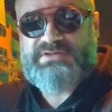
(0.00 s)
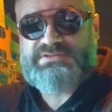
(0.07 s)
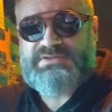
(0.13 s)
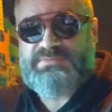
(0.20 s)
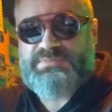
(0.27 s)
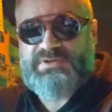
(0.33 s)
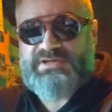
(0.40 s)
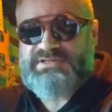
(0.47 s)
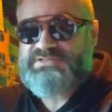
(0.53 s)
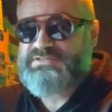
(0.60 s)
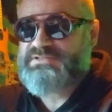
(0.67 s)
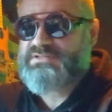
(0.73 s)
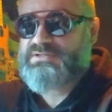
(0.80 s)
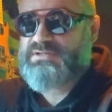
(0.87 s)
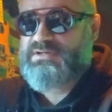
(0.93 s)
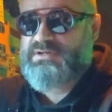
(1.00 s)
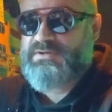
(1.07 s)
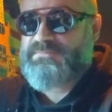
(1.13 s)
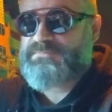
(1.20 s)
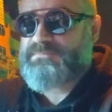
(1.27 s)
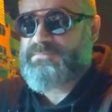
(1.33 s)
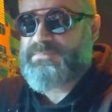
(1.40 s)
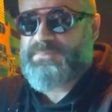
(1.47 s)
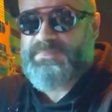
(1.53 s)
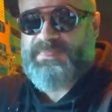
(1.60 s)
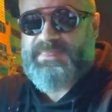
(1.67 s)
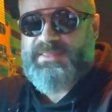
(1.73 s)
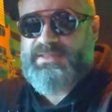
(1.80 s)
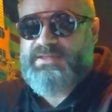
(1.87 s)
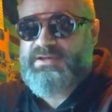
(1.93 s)
rest in peace.
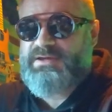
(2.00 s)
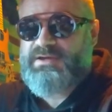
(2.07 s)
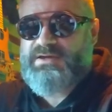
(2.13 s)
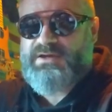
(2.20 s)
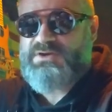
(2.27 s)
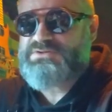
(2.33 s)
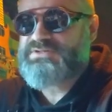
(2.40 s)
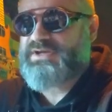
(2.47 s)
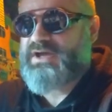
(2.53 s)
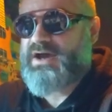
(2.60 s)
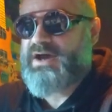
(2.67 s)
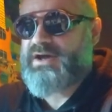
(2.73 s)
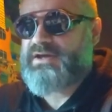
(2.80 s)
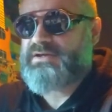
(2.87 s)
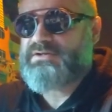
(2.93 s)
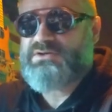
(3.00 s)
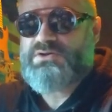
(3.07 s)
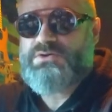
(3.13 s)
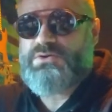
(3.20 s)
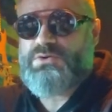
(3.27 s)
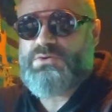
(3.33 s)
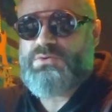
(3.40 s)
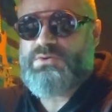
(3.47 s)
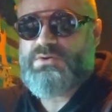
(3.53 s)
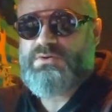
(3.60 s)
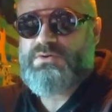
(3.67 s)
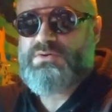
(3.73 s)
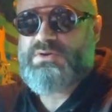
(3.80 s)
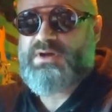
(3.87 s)
Here's a guy who,